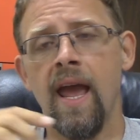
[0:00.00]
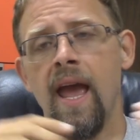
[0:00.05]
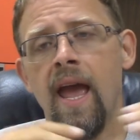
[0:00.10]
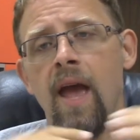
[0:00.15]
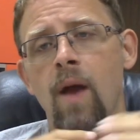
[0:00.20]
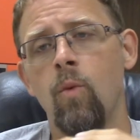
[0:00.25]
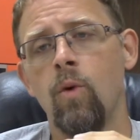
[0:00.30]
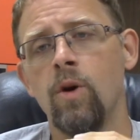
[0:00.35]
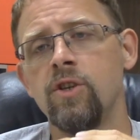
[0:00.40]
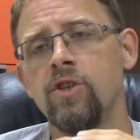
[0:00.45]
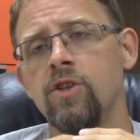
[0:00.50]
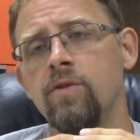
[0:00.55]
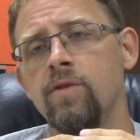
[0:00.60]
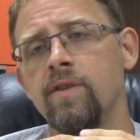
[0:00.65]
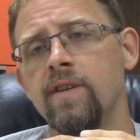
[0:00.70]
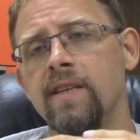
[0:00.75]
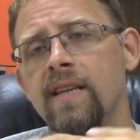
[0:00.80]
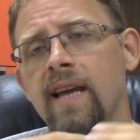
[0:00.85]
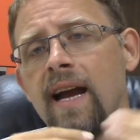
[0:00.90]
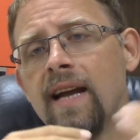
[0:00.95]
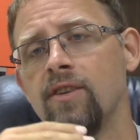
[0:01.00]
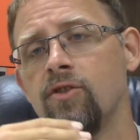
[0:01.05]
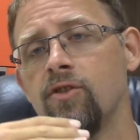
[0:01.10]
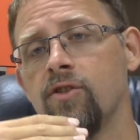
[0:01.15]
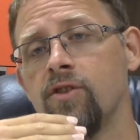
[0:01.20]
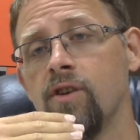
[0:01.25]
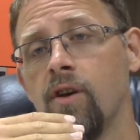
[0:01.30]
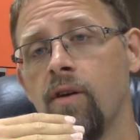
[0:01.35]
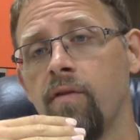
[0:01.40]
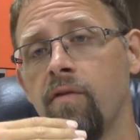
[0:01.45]
And once you detach
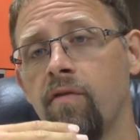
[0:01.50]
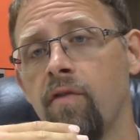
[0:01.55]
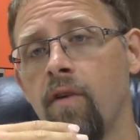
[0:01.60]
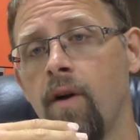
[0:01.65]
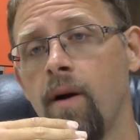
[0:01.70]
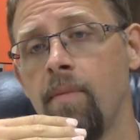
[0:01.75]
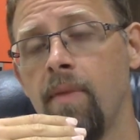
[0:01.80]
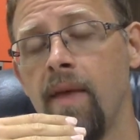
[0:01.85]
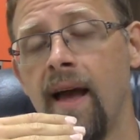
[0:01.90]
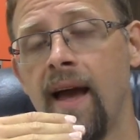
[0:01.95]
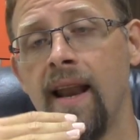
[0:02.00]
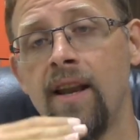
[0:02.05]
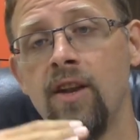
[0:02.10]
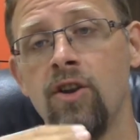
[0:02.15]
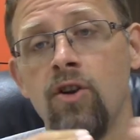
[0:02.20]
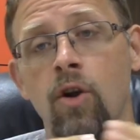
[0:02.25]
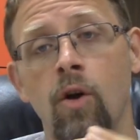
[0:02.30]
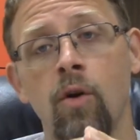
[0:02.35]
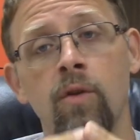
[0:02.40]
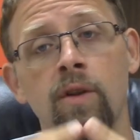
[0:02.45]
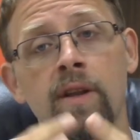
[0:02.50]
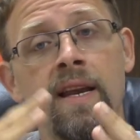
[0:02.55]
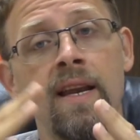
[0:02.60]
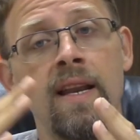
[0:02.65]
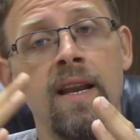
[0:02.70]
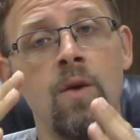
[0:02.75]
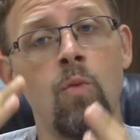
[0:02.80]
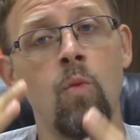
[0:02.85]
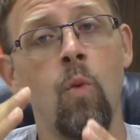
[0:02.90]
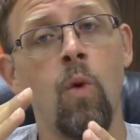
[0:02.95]
yourself from that and you're only
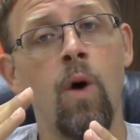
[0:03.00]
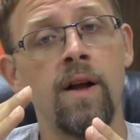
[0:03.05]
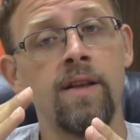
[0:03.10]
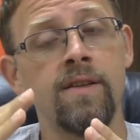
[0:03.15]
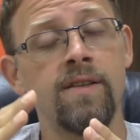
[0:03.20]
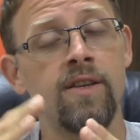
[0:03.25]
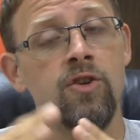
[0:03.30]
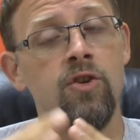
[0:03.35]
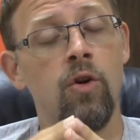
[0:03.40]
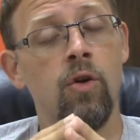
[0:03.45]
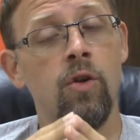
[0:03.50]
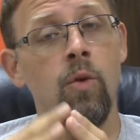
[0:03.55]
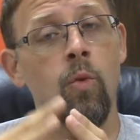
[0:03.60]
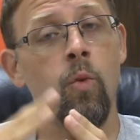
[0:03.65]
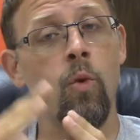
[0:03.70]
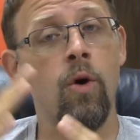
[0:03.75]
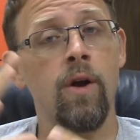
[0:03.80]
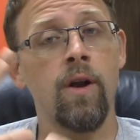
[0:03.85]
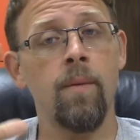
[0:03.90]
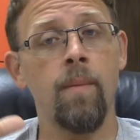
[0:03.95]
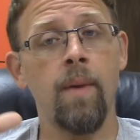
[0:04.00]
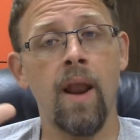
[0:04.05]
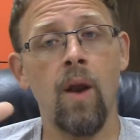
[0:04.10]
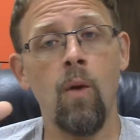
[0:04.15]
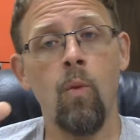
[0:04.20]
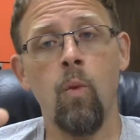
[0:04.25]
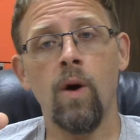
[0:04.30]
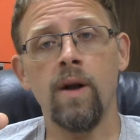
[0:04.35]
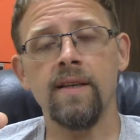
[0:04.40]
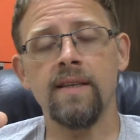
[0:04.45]
eating once and you're only worrying about it
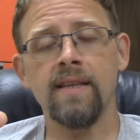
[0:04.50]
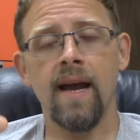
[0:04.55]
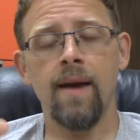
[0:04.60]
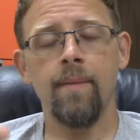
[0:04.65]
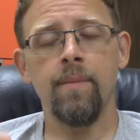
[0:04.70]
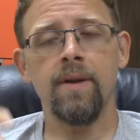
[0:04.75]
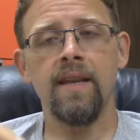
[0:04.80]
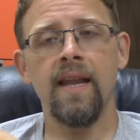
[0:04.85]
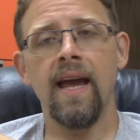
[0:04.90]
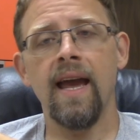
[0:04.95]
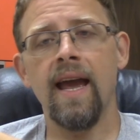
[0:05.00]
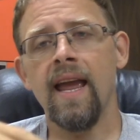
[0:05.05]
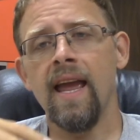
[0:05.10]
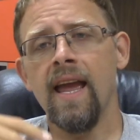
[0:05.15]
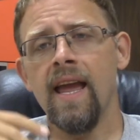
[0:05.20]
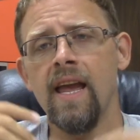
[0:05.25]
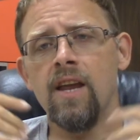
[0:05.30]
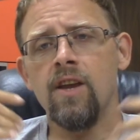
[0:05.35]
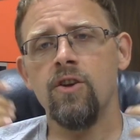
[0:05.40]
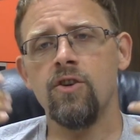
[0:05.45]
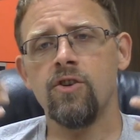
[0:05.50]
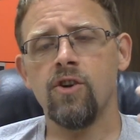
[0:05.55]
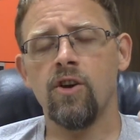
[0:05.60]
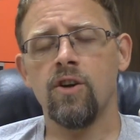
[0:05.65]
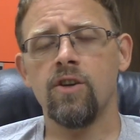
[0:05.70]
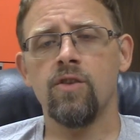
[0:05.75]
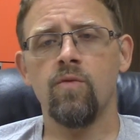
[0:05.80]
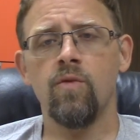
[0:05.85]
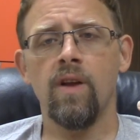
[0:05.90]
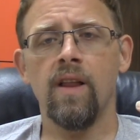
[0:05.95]
one time a day, you
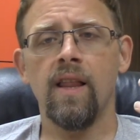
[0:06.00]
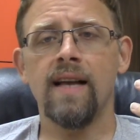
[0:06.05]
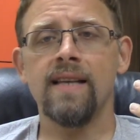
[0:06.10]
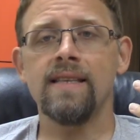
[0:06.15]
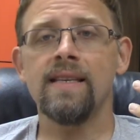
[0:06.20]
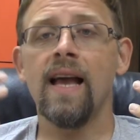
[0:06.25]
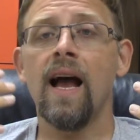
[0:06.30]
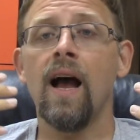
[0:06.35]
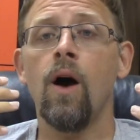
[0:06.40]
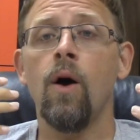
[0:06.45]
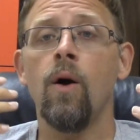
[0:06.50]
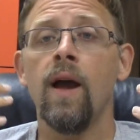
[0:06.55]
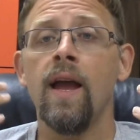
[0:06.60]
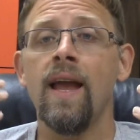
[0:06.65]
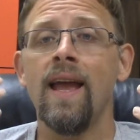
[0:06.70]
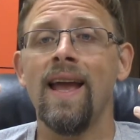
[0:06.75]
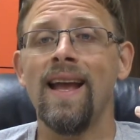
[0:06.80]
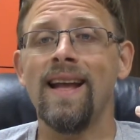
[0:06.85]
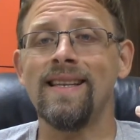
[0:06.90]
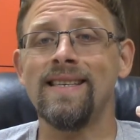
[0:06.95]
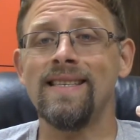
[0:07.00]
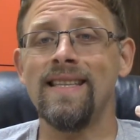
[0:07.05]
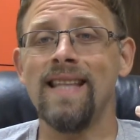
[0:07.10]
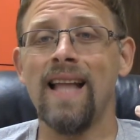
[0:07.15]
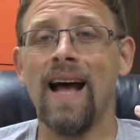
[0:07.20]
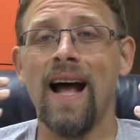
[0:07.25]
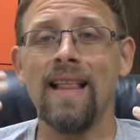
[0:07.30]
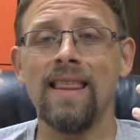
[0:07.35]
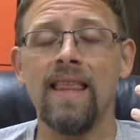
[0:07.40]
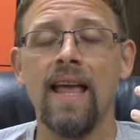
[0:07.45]
start to realize how it's
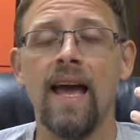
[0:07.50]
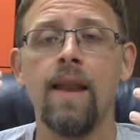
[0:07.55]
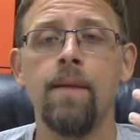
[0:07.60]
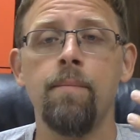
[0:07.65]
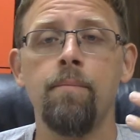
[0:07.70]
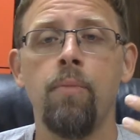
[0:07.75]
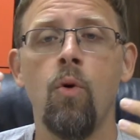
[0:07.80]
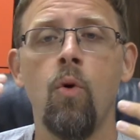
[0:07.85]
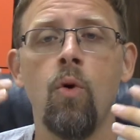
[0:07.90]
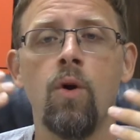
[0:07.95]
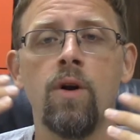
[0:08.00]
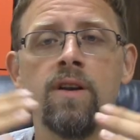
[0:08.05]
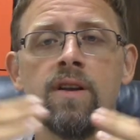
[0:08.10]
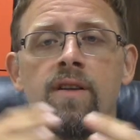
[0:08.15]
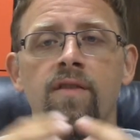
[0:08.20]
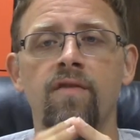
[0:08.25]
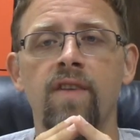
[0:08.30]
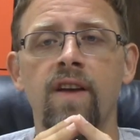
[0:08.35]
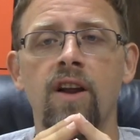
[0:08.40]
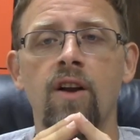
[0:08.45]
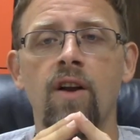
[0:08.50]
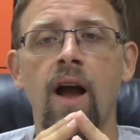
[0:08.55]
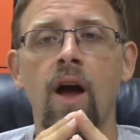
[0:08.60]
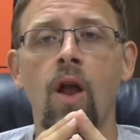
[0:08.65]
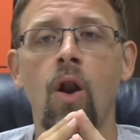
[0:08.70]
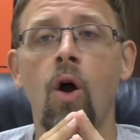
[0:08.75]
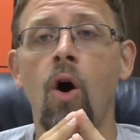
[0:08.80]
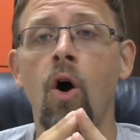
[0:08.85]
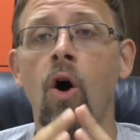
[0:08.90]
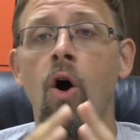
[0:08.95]
not that important to figure
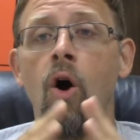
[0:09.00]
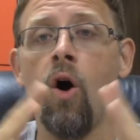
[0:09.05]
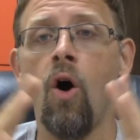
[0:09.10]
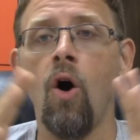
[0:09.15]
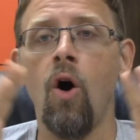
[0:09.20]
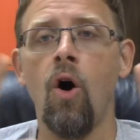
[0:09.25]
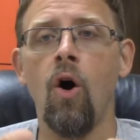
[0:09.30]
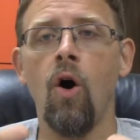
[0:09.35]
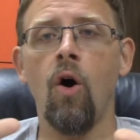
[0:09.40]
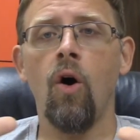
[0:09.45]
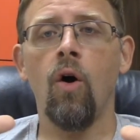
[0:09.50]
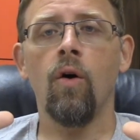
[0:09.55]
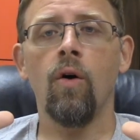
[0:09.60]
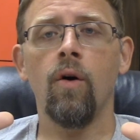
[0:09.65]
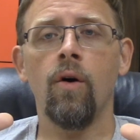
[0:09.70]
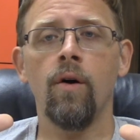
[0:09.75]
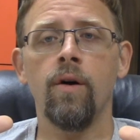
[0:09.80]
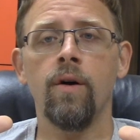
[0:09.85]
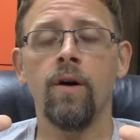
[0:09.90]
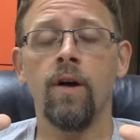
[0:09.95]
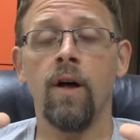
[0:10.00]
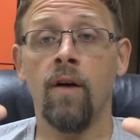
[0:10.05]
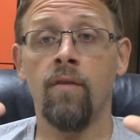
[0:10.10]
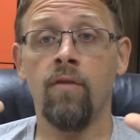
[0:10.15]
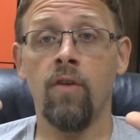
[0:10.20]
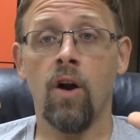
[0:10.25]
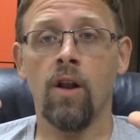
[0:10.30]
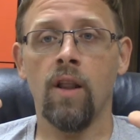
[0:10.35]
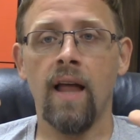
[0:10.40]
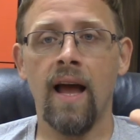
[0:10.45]
out all of
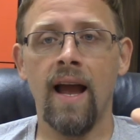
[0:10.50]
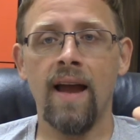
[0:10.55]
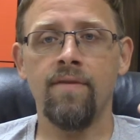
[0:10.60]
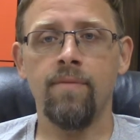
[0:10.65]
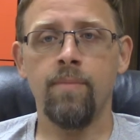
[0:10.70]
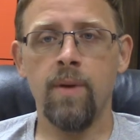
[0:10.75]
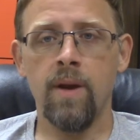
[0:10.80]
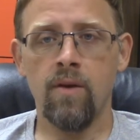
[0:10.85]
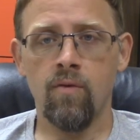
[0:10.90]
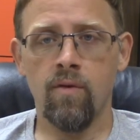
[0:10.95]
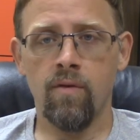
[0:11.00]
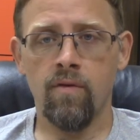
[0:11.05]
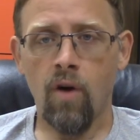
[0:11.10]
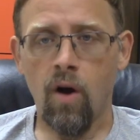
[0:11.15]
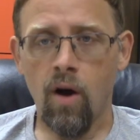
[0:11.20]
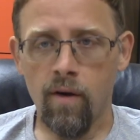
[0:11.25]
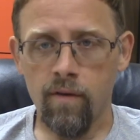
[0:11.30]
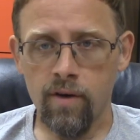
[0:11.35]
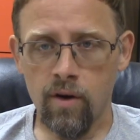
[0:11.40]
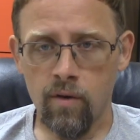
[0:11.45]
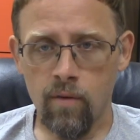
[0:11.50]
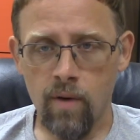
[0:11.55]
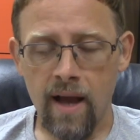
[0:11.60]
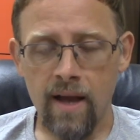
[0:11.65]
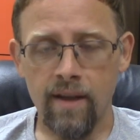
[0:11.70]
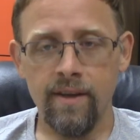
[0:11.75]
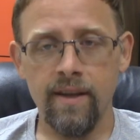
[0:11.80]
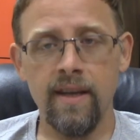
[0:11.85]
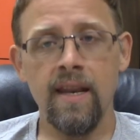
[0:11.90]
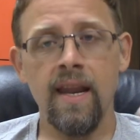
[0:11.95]
our life being revolving
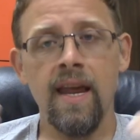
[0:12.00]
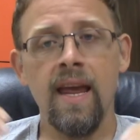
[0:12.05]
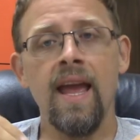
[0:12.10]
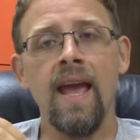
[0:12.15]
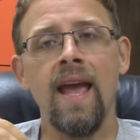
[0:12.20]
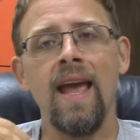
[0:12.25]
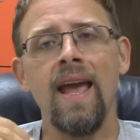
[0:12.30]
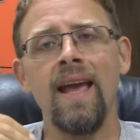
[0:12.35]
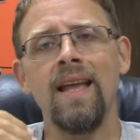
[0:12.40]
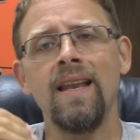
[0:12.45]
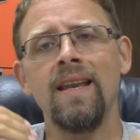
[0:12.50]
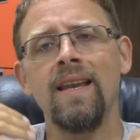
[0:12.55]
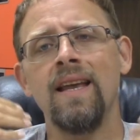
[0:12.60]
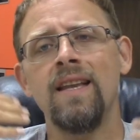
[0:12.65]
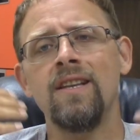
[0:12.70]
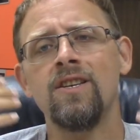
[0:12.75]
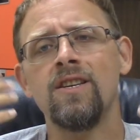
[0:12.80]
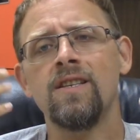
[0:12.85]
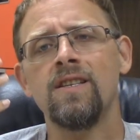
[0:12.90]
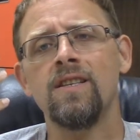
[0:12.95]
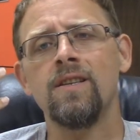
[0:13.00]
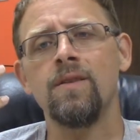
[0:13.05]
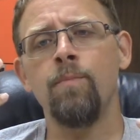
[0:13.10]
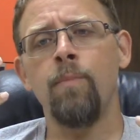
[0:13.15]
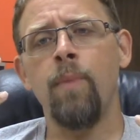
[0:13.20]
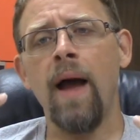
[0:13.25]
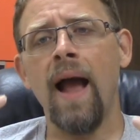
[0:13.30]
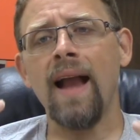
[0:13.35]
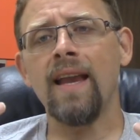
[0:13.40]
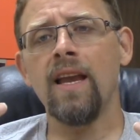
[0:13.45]
around it and, and just
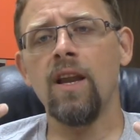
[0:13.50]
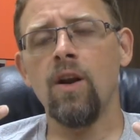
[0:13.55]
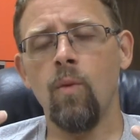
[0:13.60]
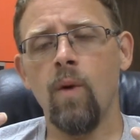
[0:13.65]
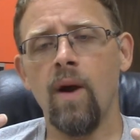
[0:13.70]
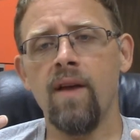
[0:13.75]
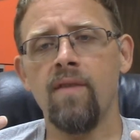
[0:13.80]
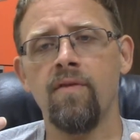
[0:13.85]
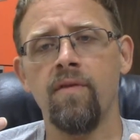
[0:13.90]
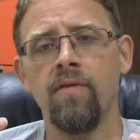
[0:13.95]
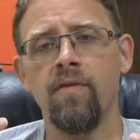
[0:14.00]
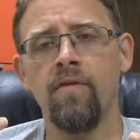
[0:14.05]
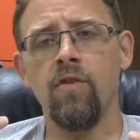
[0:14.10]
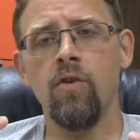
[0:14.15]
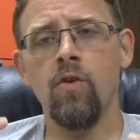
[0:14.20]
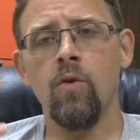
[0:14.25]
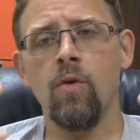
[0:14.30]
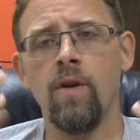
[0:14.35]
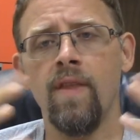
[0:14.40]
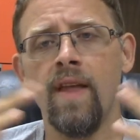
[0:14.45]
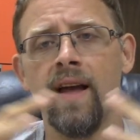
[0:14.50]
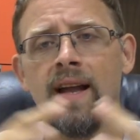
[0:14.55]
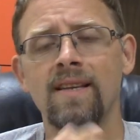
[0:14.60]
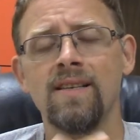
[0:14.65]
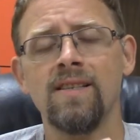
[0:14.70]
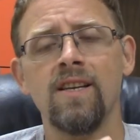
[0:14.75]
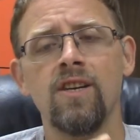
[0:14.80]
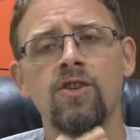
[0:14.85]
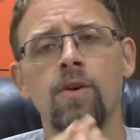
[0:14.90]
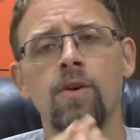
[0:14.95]
backing away from food. And that is such a